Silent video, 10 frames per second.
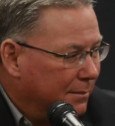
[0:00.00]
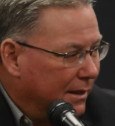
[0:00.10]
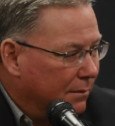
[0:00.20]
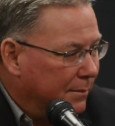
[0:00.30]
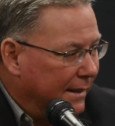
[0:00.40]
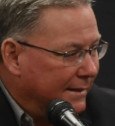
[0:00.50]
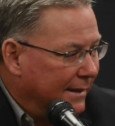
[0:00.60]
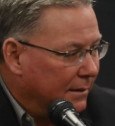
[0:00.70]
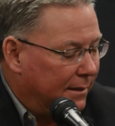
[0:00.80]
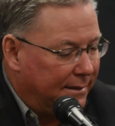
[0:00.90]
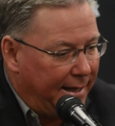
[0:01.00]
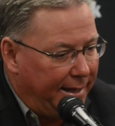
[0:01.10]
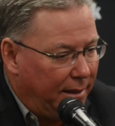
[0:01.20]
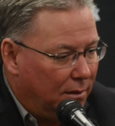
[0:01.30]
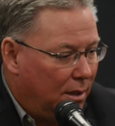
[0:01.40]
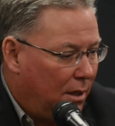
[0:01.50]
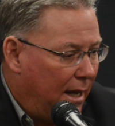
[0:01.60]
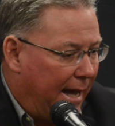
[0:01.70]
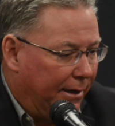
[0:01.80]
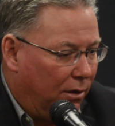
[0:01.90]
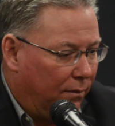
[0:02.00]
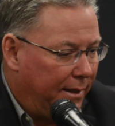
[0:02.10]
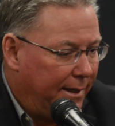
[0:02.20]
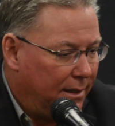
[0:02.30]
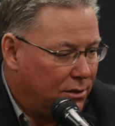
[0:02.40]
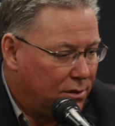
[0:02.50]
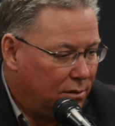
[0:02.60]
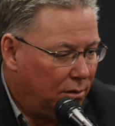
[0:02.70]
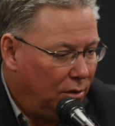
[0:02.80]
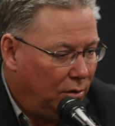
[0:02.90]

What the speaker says: But at the end of the day, I know this,